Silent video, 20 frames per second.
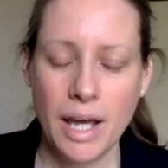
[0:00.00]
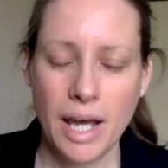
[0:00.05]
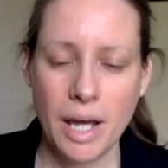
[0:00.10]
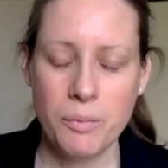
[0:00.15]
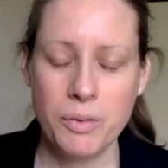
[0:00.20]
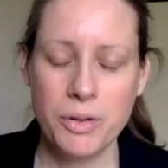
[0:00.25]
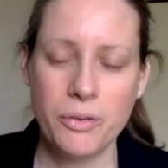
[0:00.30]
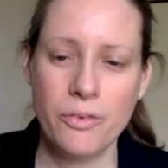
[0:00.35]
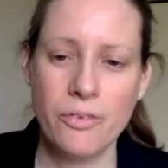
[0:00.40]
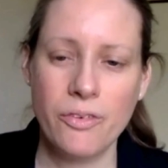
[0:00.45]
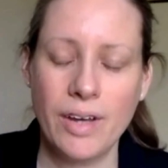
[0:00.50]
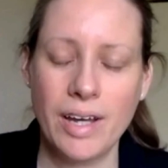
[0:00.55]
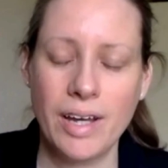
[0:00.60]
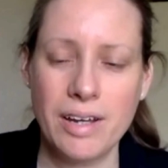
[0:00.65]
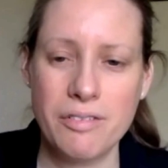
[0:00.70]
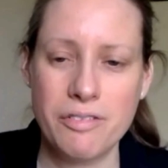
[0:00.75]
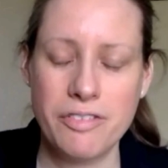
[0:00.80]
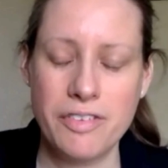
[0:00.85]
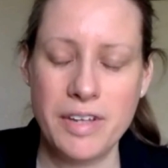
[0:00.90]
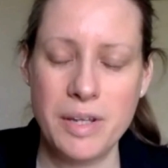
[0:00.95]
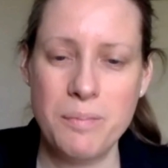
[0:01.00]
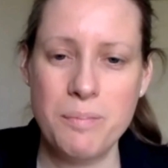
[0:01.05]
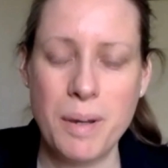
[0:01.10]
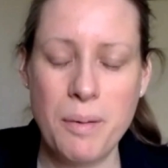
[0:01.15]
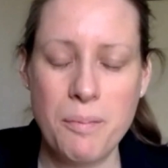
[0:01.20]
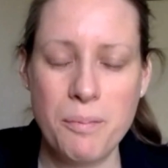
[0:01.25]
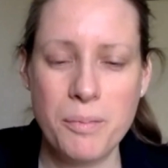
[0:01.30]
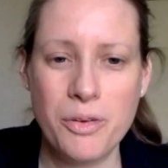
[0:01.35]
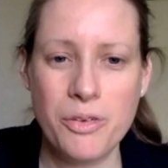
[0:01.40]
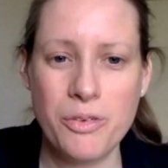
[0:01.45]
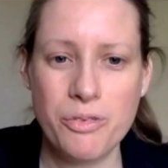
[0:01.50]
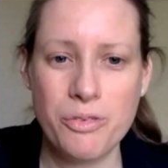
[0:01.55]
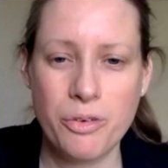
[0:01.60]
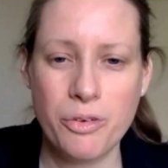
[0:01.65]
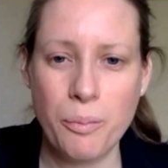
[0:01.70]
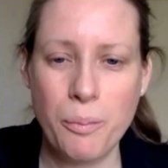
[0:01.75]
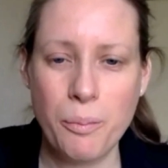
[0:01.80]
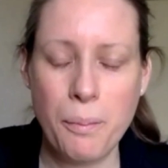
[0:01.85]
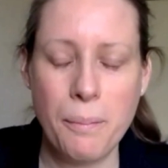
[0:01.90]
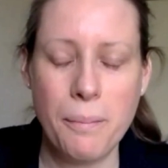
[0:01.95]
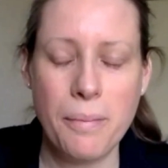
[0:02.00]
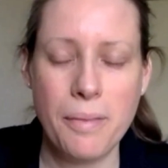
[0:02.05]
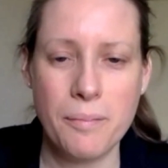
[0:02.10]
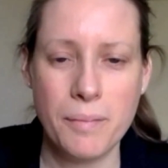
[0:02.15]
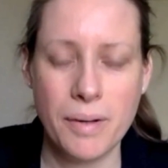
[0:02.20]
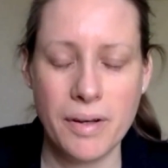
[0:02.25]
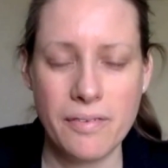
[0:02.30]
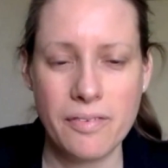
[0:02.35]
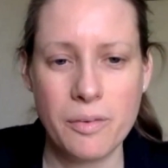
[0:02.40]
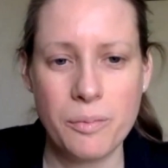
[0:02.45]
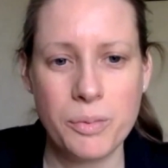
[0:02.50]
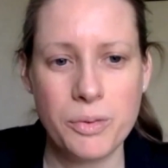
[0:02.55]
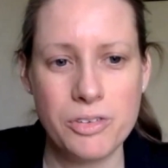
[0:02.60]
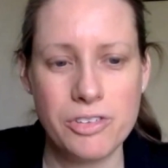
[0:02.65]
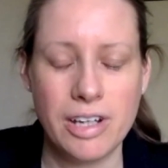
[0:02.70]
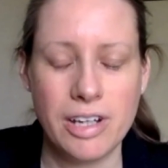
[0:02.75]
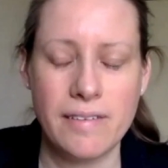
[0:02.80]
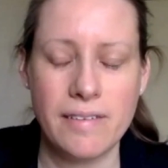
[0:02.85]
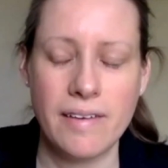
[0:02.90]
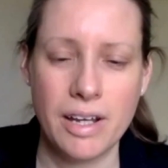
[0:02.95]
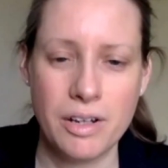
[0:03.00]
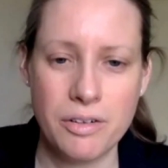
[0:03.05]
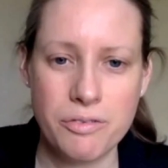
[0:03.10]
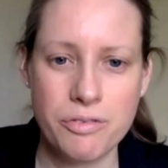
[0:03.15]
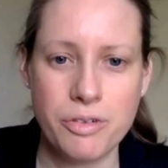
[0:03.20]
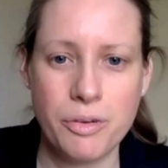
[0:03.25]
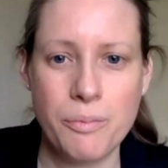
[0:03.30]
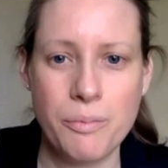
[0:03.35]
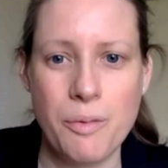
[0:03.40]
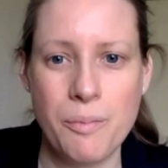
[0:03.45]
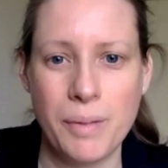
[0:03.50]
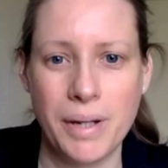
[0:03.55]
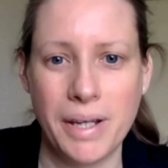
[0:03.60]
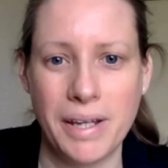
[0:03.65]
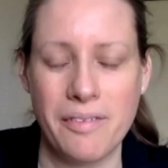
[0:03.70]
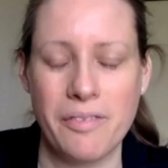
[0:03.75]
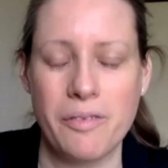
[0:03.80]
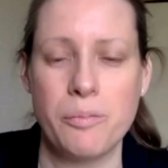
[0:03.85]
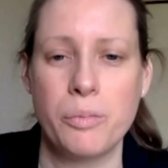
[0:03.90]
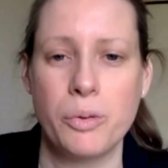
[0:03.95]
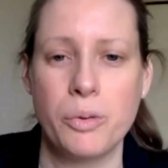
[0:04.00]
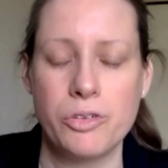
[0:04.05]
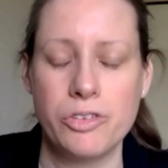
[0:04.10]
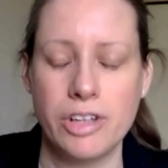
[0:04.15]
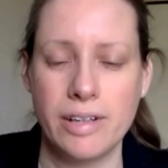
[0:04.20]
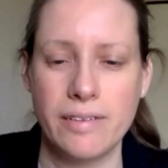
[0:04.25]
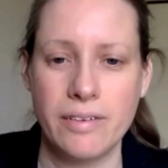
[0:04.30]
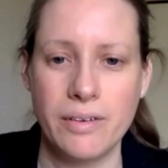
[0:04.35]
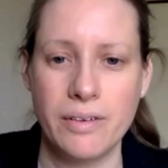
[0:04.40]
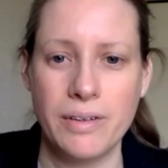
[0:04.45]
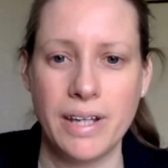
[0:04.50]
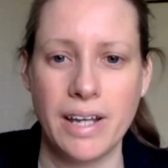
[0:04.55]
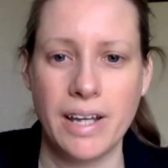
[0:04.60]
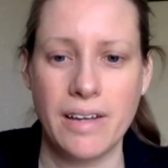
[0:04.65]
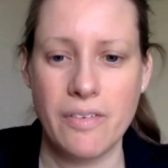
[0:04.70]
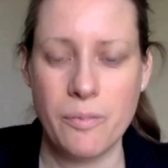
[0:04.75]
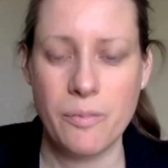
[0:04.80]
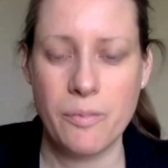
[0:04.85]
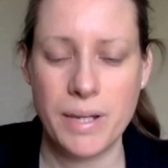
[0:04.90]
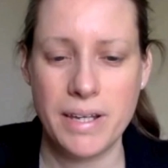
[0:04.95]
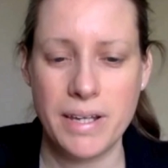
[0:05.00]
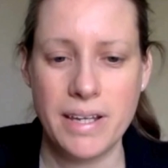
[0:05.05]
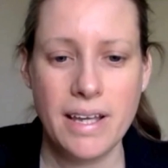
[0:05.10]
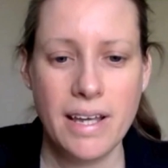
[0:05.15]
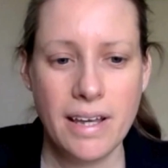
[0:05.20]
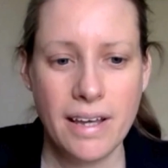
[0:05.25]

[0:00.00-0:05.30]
And we also have team members from the MAHSA project and from the MAEASaM project who are going to be